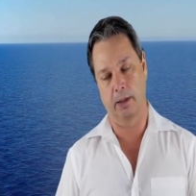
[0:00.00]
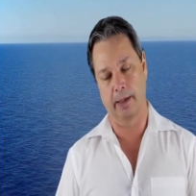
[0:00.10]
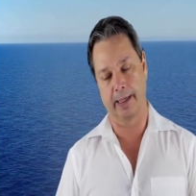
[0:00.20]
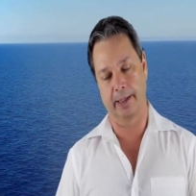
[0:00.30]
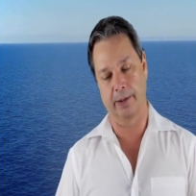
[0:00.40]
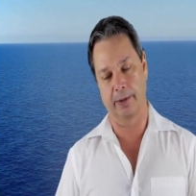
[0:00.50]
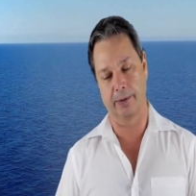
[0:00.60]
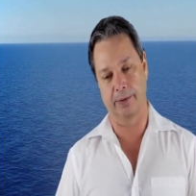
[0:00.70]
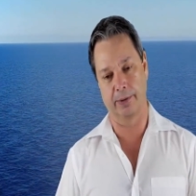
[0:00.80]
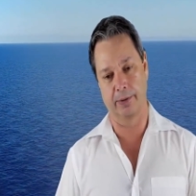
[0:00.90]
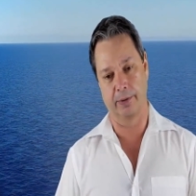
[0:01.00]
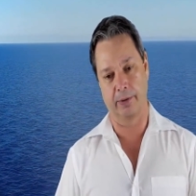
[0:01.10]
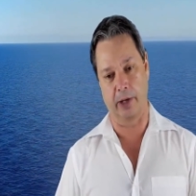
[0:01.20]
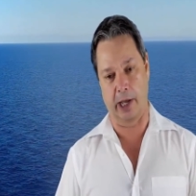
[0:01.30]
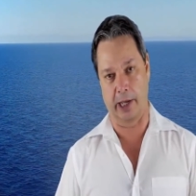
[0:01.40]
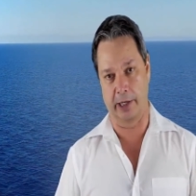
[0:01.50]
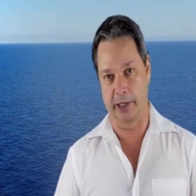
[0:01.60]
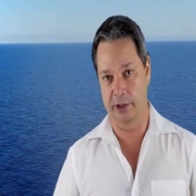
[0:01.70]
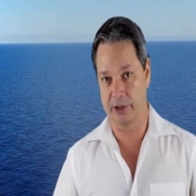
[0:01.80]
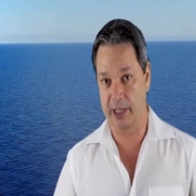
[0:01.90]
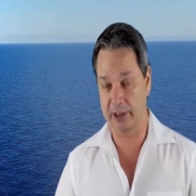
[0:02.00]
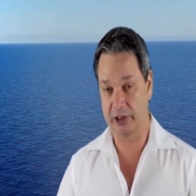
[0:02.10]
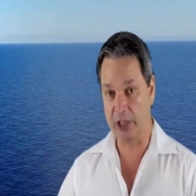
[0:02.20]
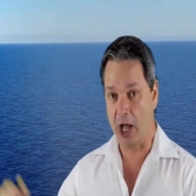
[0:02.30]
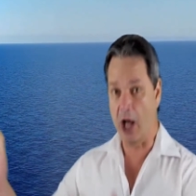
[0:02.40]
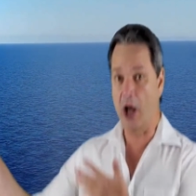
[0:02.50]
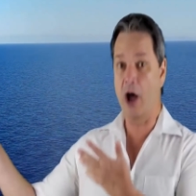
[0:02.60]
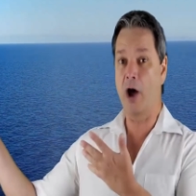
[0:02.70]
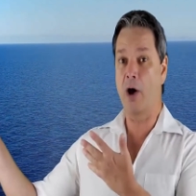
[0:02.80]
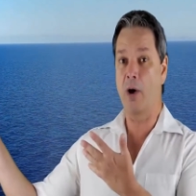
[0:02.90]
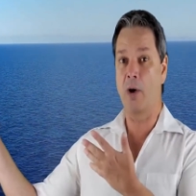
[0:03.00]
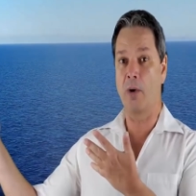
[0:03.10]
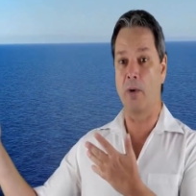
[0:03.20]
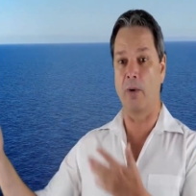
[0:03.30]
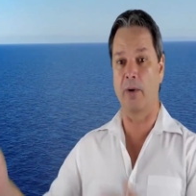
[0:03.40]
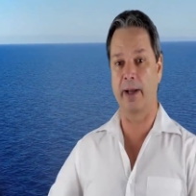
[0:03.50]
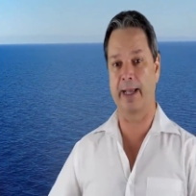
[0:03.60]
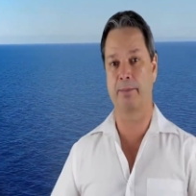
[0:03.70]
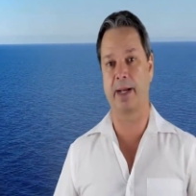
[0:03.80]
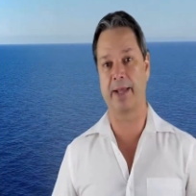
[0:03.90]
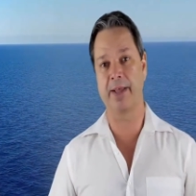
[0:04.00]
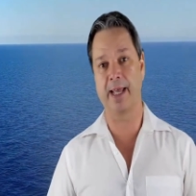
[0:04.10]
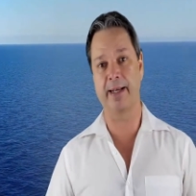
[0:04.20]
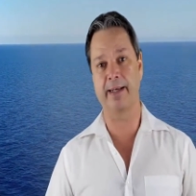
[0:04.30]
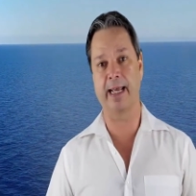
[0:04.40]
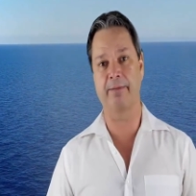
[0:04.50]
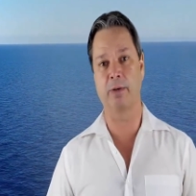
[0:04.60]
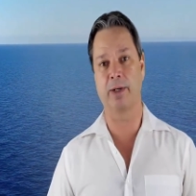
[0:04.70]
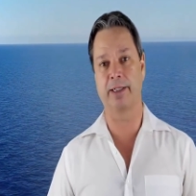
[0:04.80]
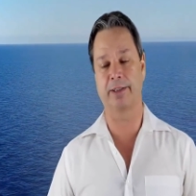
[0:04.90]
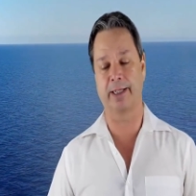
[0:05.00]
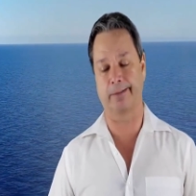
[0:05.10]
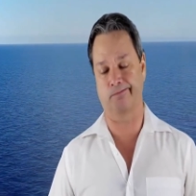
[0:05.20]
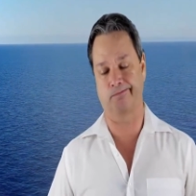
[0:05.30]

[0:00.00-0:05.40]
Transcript: and he goes, and here's the show. And by then, everyone is like,